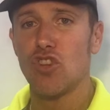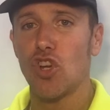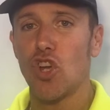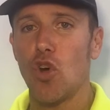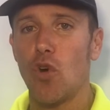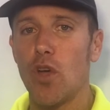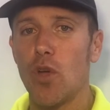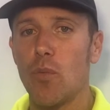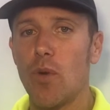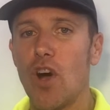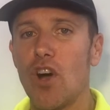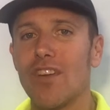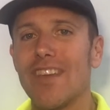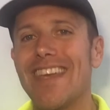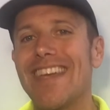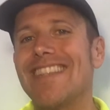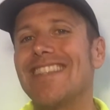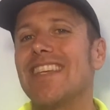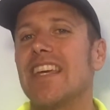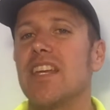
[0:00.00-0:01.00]
going well,
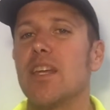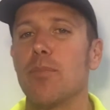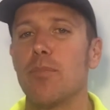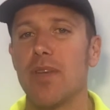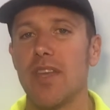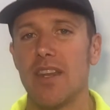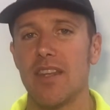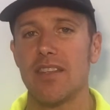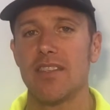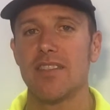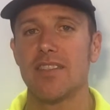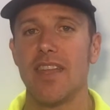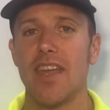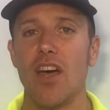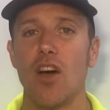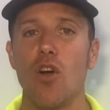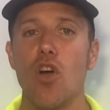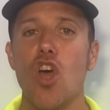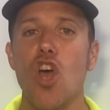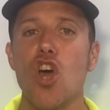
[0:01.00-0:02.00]
kids end up getting
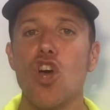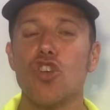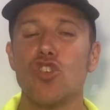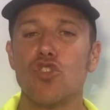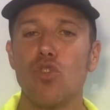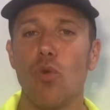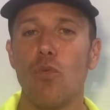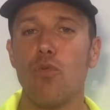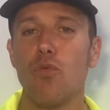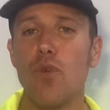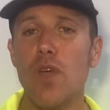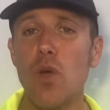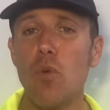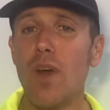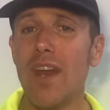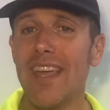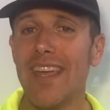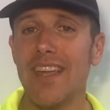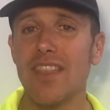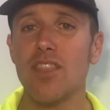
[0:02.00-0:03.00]
stale. So if we
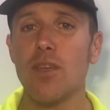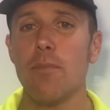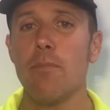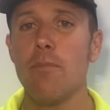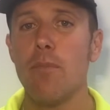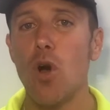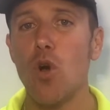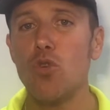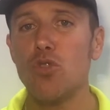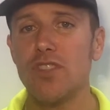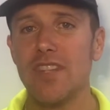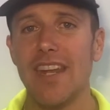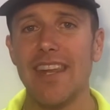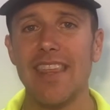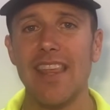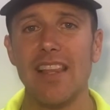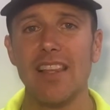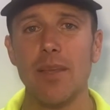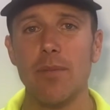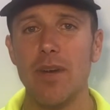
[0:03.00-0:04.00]
want to get the most out
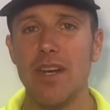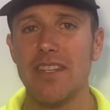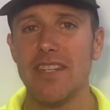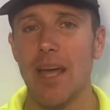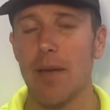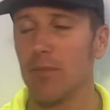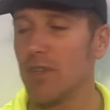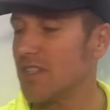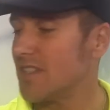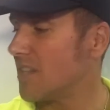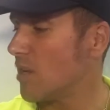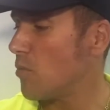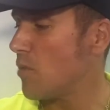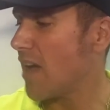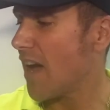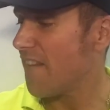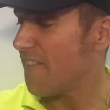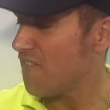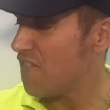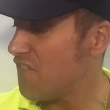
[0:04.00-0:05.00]
of that limited time, let's say we
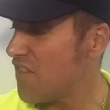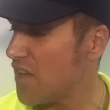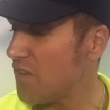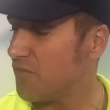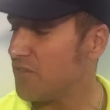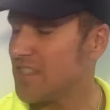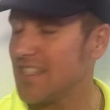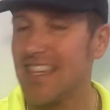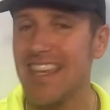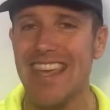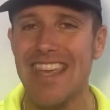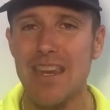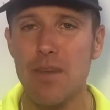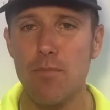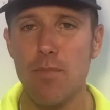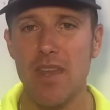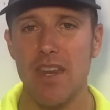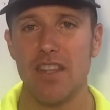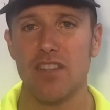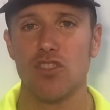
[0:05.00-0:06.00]
got
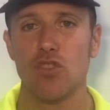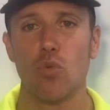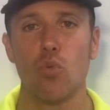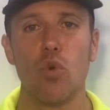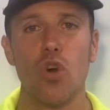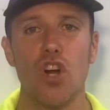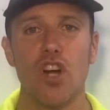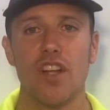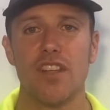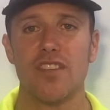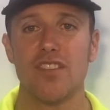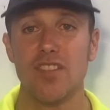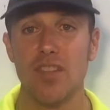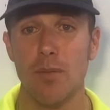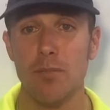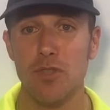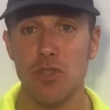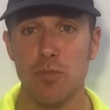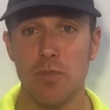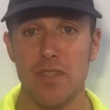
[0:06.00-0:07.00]
15 minutes to work on
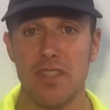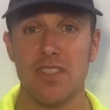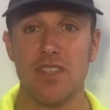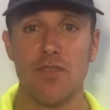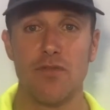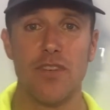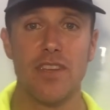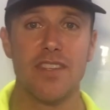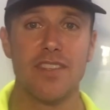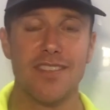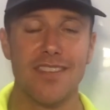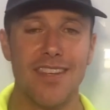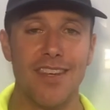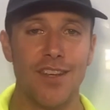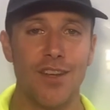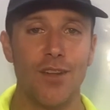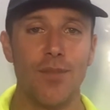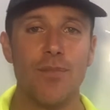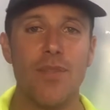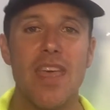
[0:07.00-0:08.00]
some specific
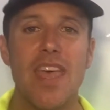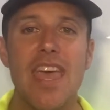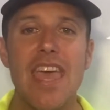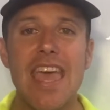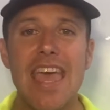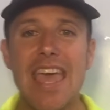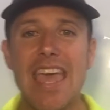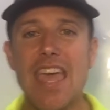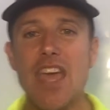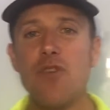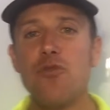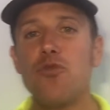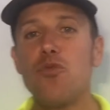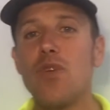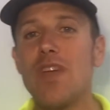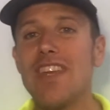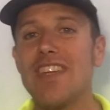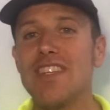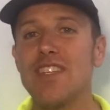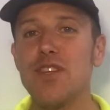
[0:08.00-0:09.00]
skill. If
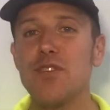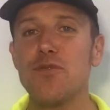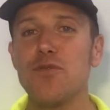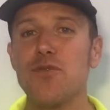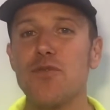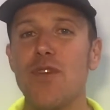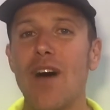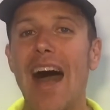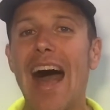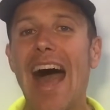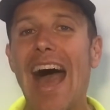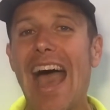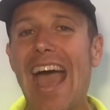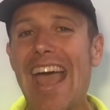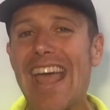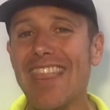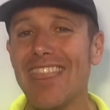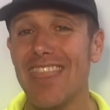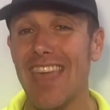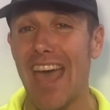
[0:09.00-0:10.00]
we
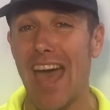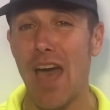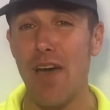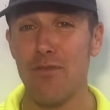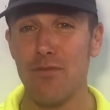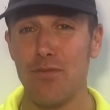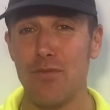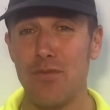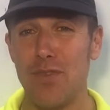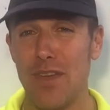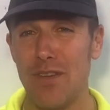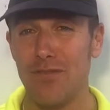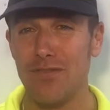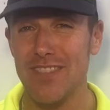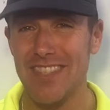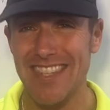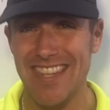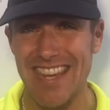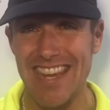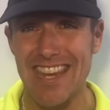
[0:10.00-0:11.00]
divide that
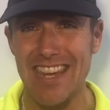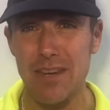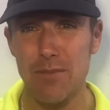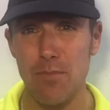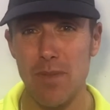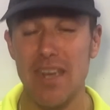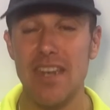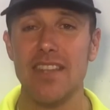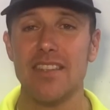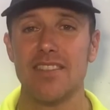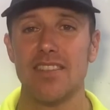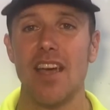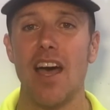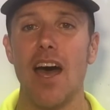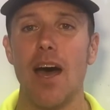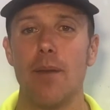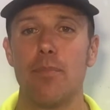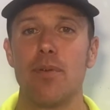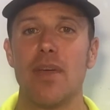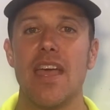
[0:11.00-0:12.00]
15 minutes
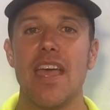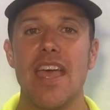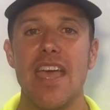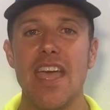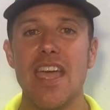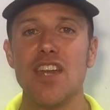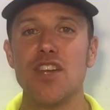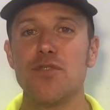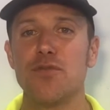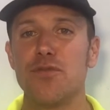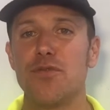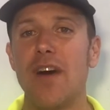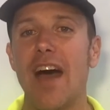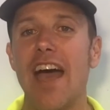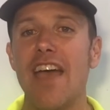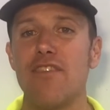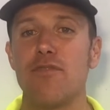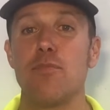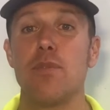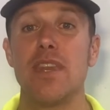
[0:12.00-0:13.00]
up into
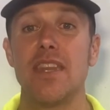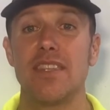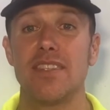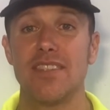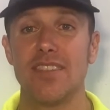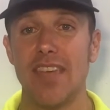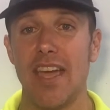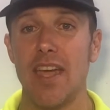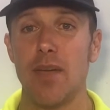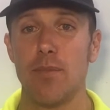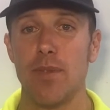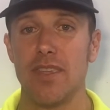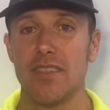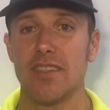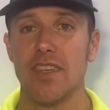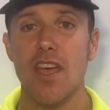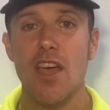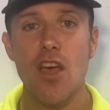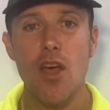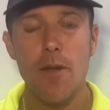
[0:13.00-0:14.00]
5-minute
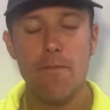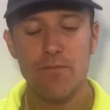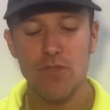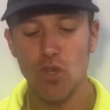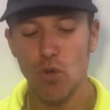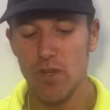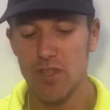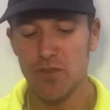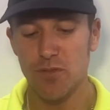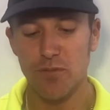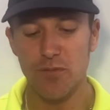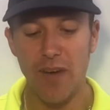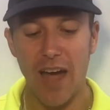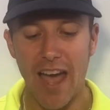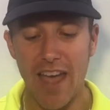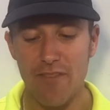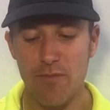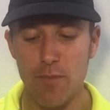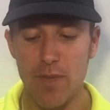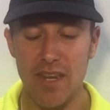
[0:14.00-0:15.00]
segments, so it's
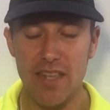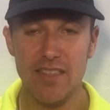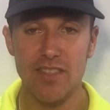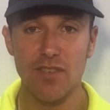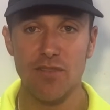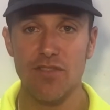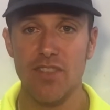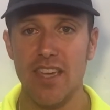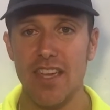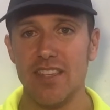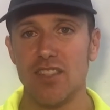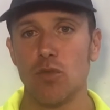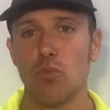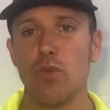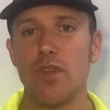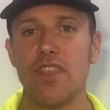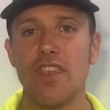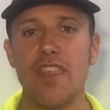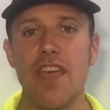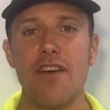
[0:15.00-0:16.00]
5 minutes of this, and
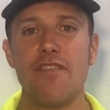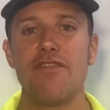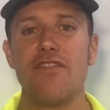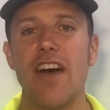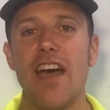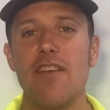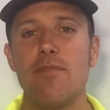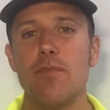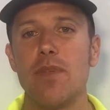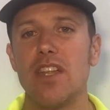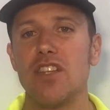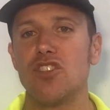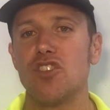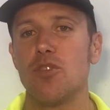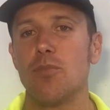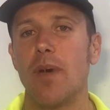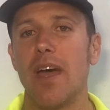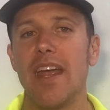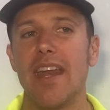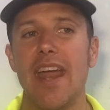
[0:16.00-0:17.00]
within that 5 minutes
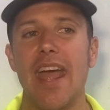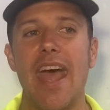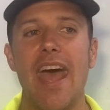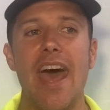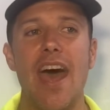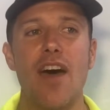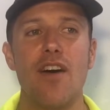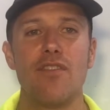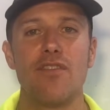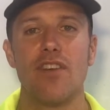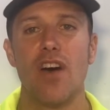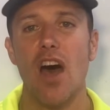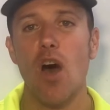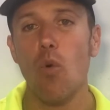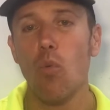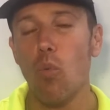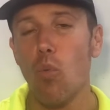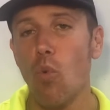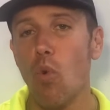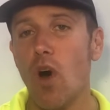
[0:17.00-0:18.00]
you might have
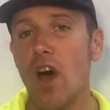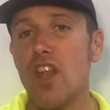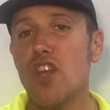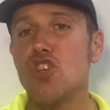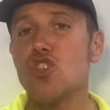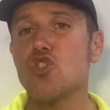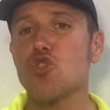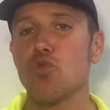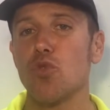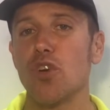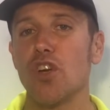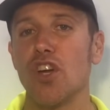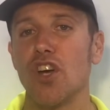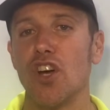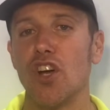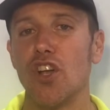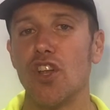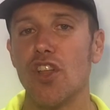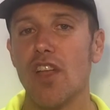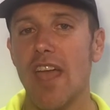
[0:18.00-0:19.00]
1
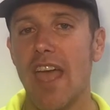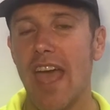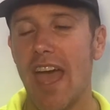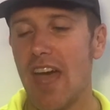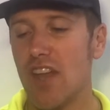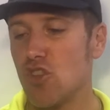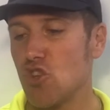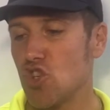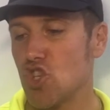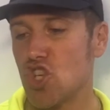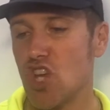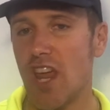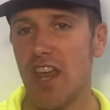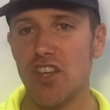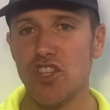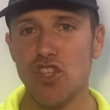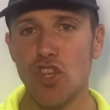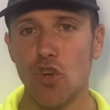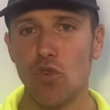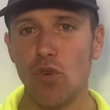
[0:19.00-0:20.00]
drill, and you
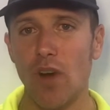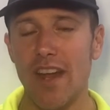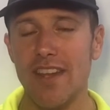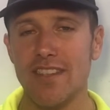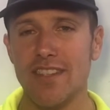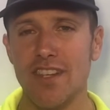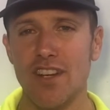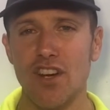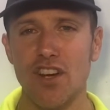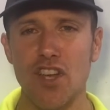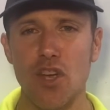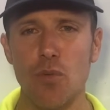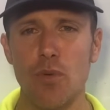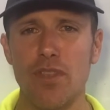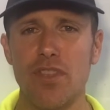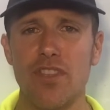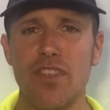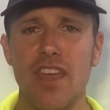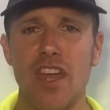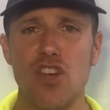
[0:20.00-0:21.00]
change the criteria
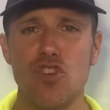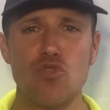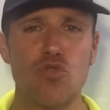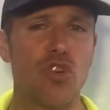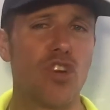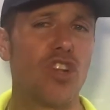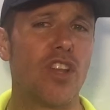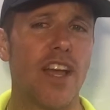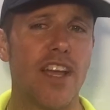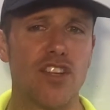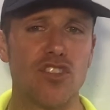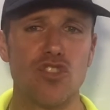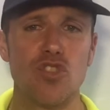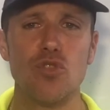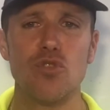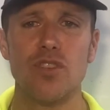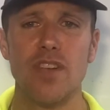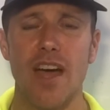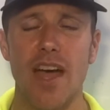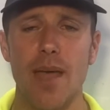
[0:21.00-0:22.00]
within that drill like
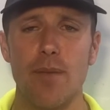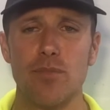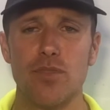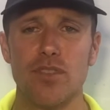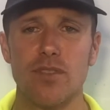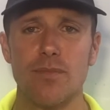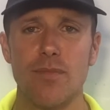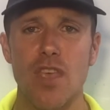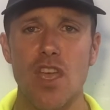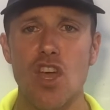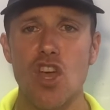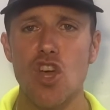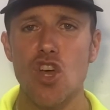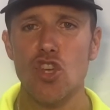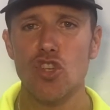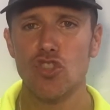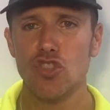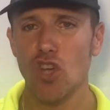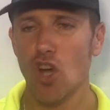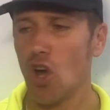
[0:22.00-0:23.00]
2 times.
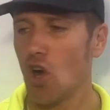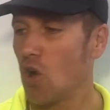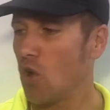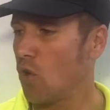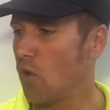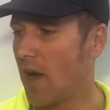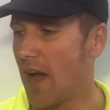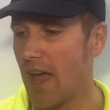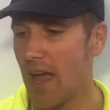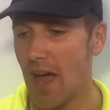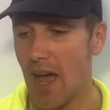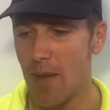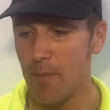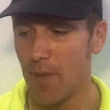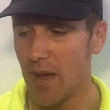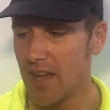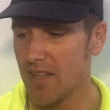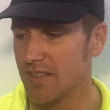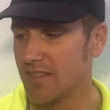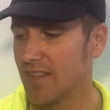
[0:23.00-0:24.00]
So I
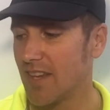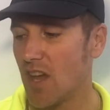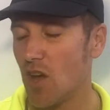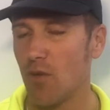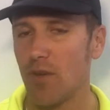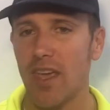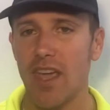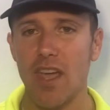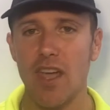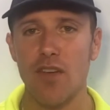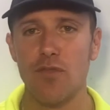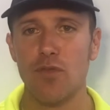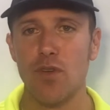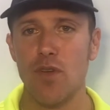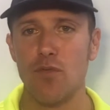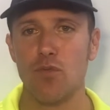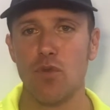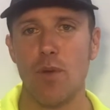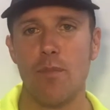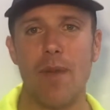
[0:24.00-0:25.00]
might say, okay,
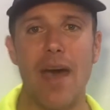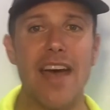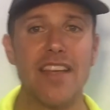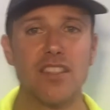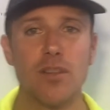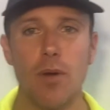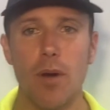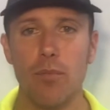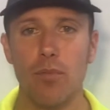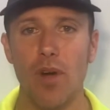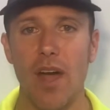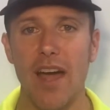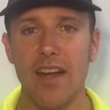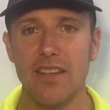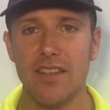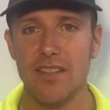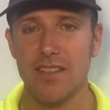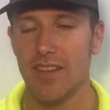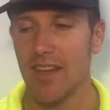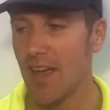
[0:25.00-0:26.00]
if we're in basketball
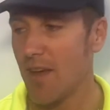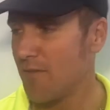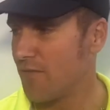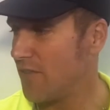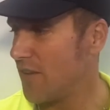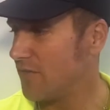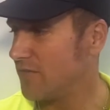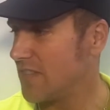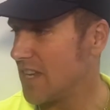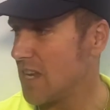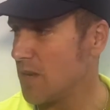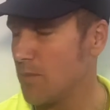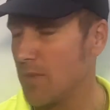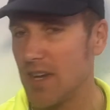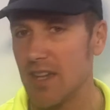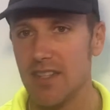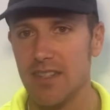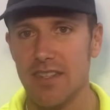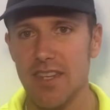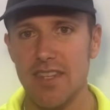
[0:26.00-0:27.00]
practice, I got 15
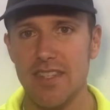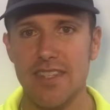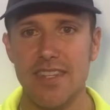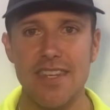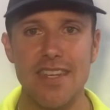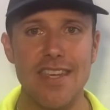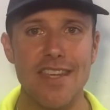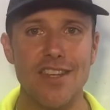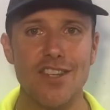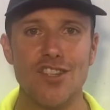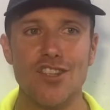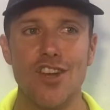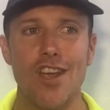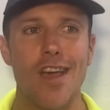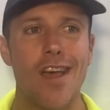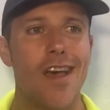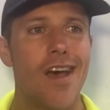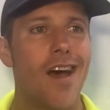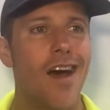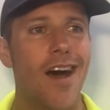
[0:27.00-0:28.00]
minutes to teach
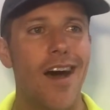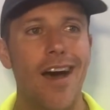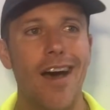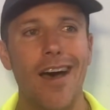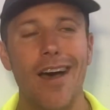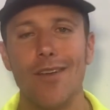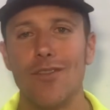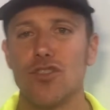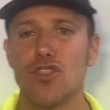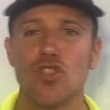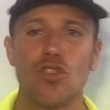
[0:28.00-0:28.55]
a